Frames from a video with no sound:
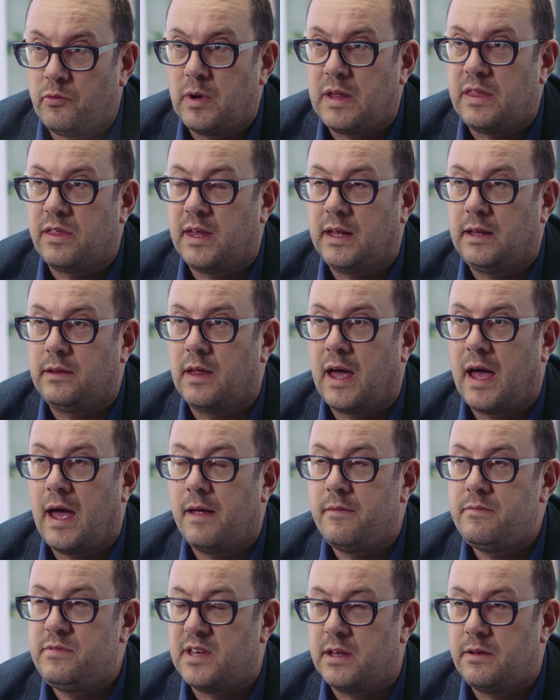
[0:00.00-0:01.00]
We think
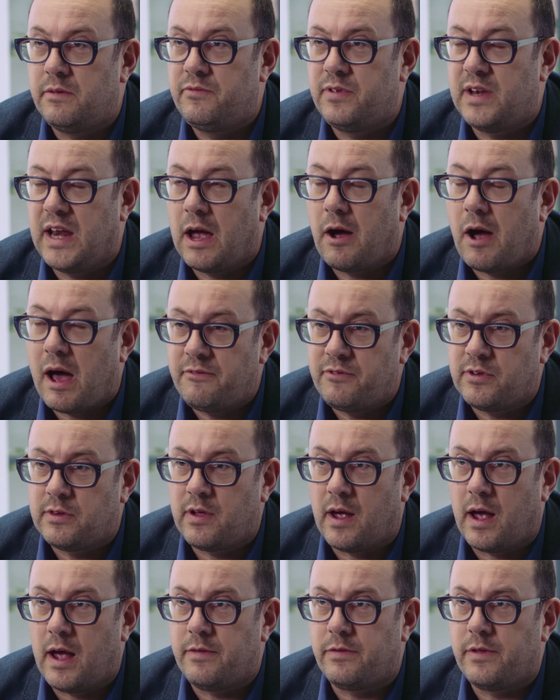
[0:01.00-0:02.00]
that video
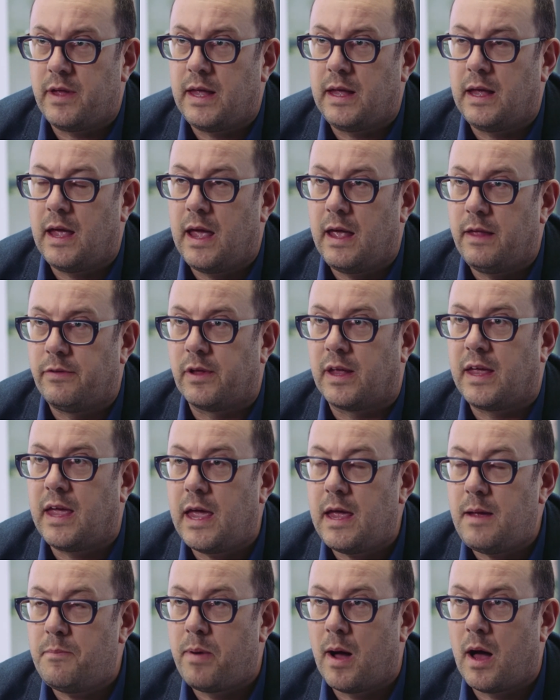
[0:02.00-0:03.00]
advertising is a
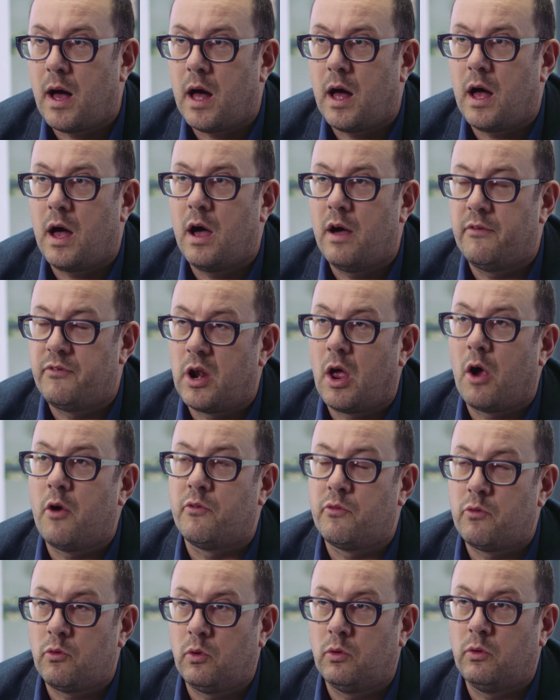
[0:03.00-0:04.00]
key part of an
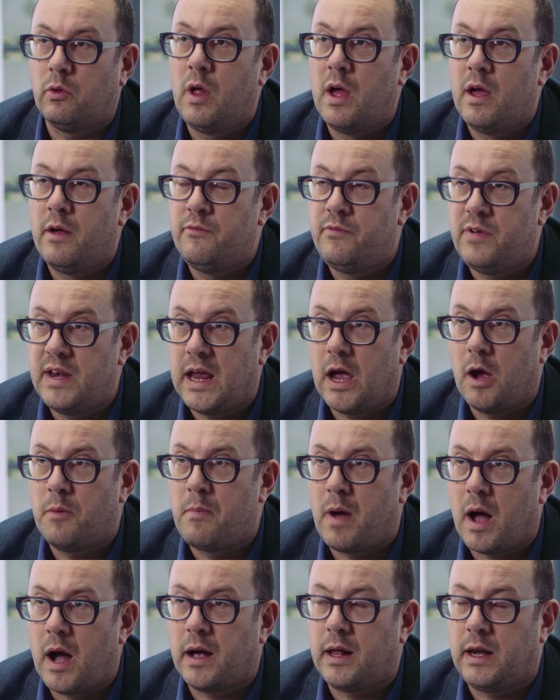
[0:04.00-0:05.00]
overall video
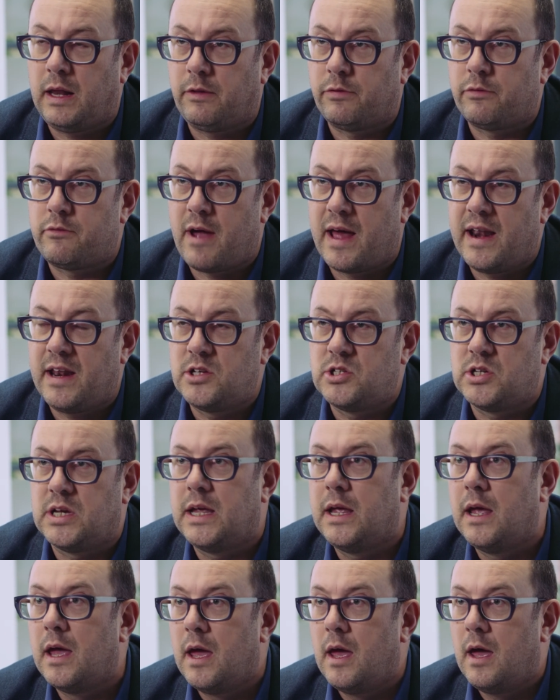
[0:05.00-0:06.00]
marketing
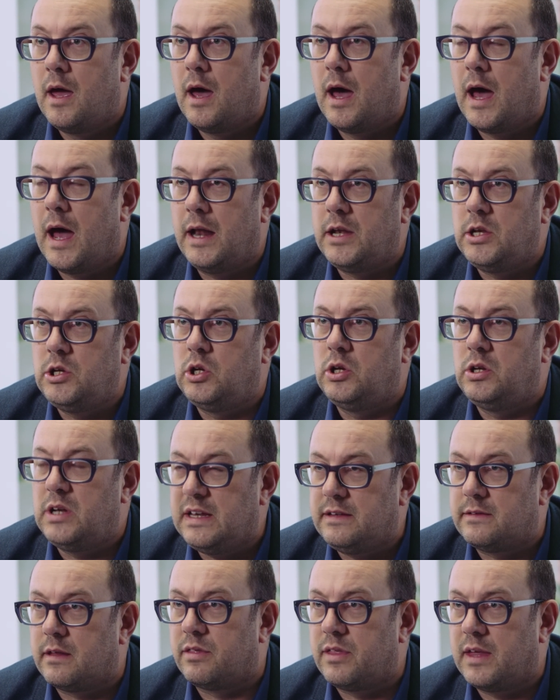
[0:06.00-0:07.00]
strategy and you
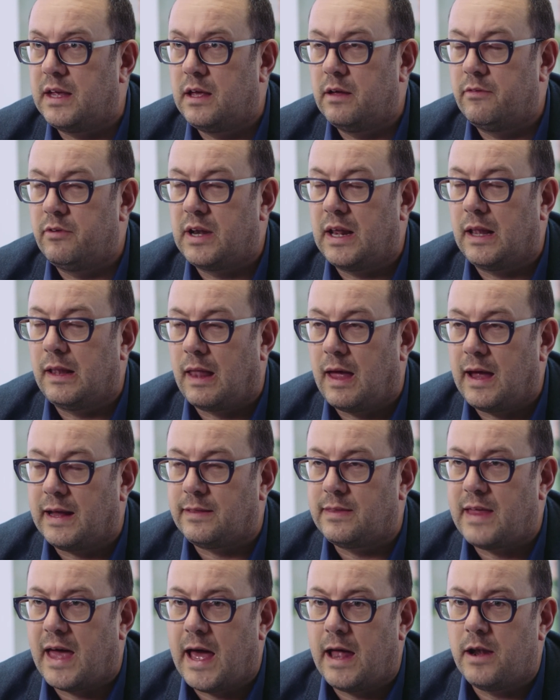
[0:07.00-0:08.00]
need to think of it
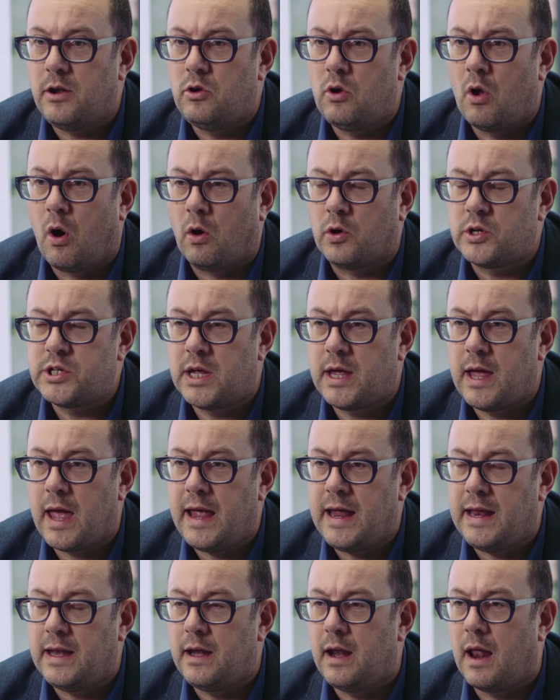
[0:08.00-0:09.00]
like that, not
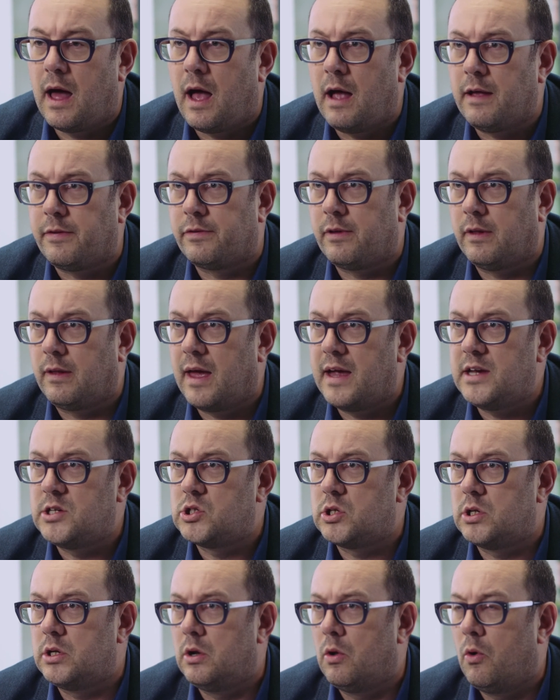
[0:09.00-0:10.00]
in
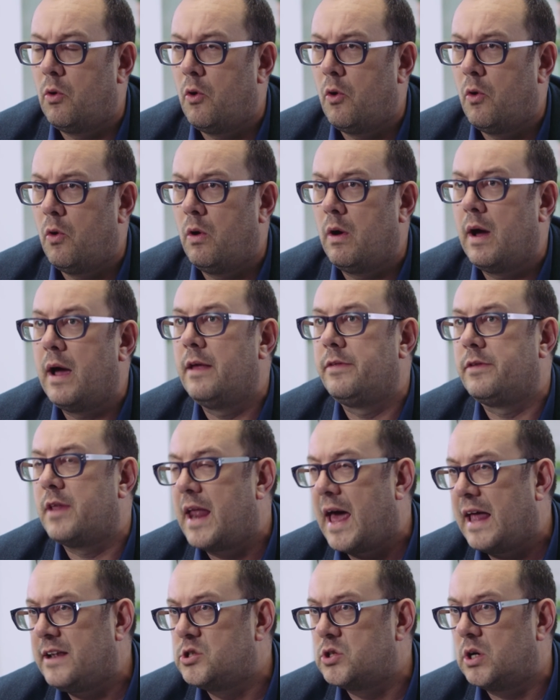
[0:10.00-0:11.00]
isolation or as an
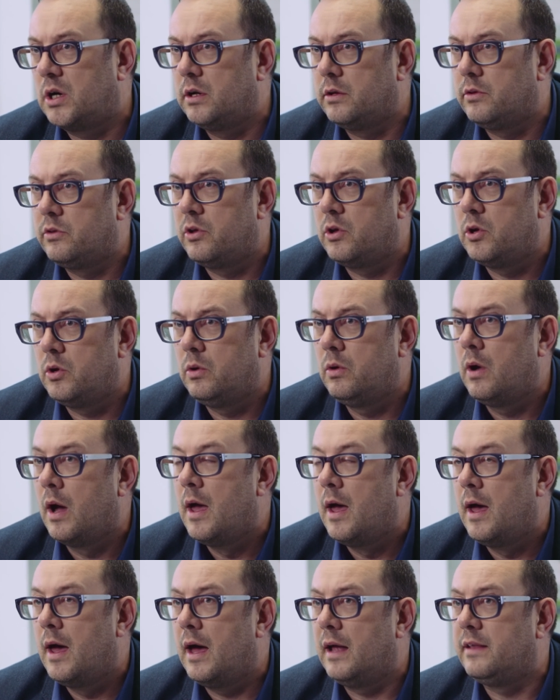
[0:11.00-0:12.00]
adjunct to
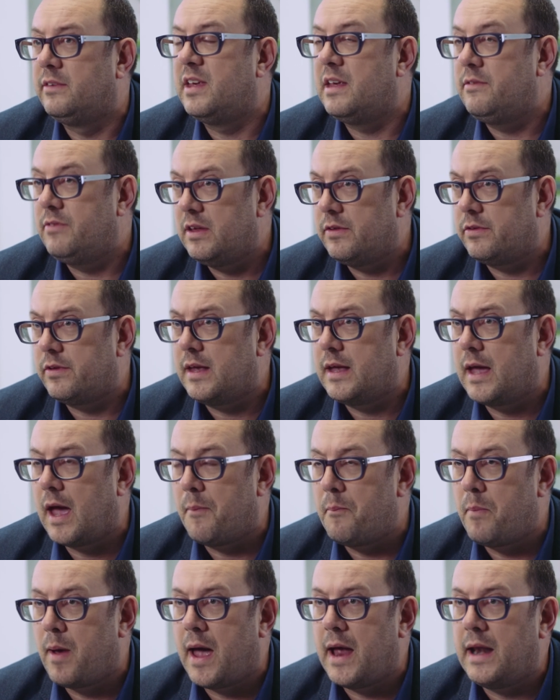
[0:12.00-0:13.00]
a TVC
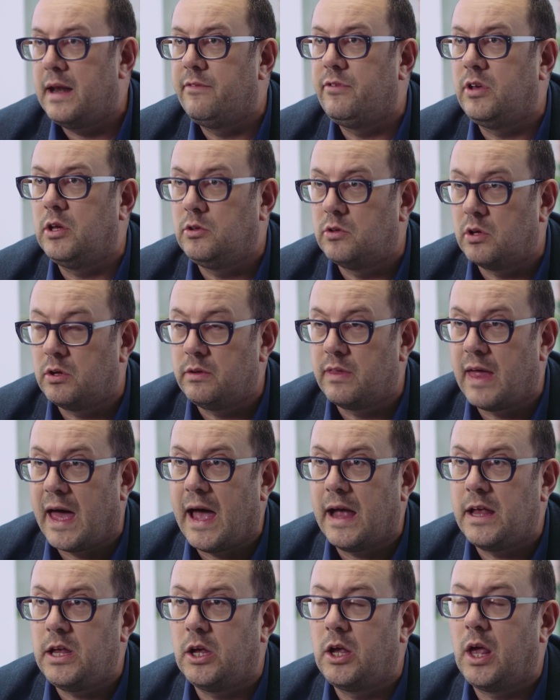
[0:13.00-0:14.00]
campaign. If you do
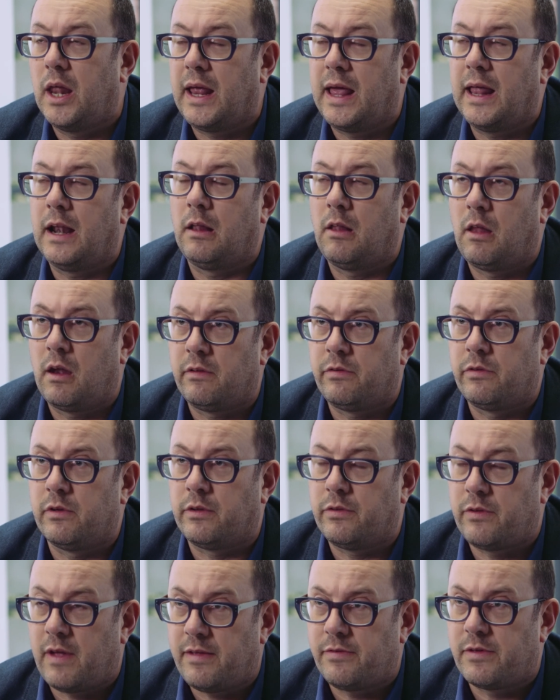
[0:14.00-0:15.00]
that, you're going to get a lot of
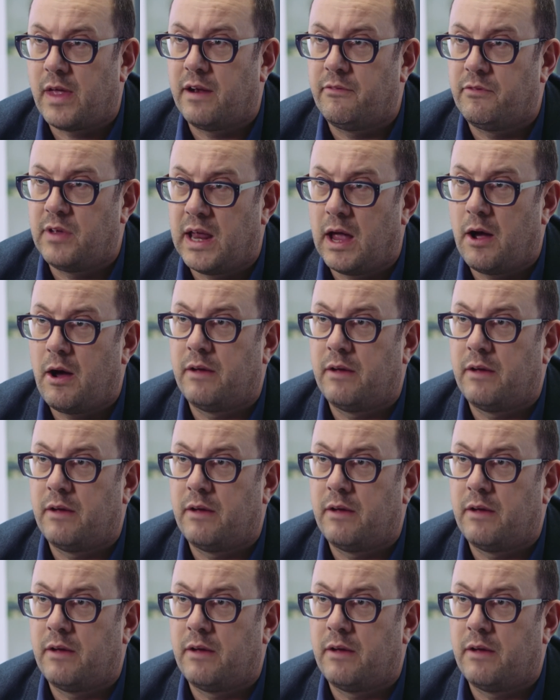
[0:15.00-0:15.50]
success out of video